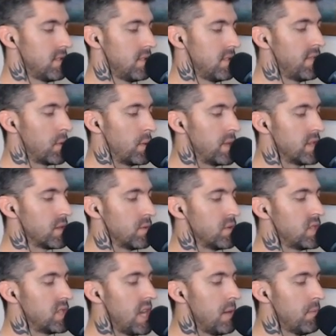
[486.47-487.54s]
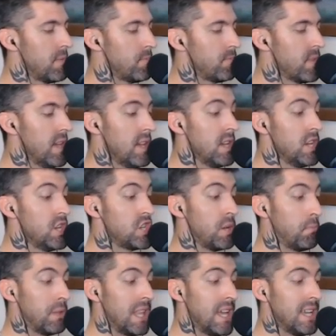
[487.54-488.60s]
Even with his own statement, she
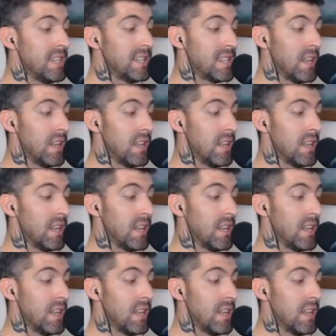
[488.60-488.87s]
planned to